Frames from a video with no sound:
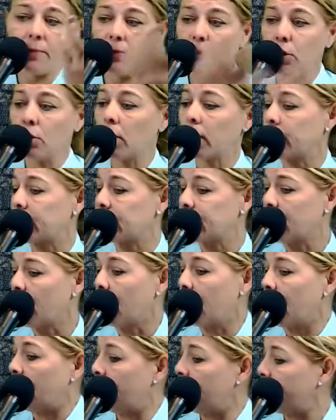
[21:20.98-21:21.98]
You're not going to
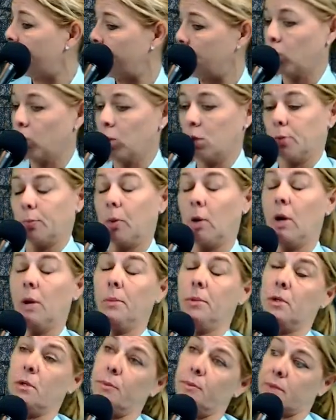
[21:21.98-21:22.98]
solve the world's
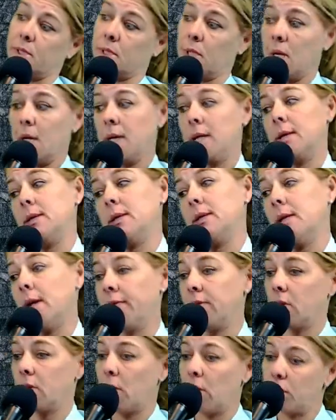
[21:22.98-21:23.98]
problems in
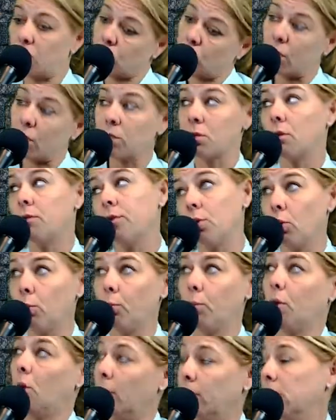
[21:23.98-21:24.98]
7 days. You're not going to solve your own
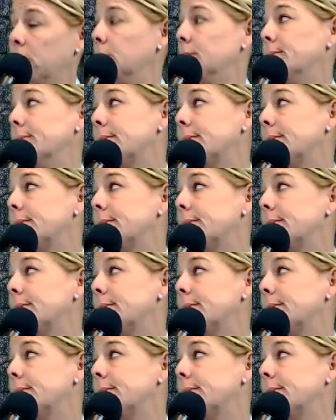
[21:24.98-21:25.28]
problems.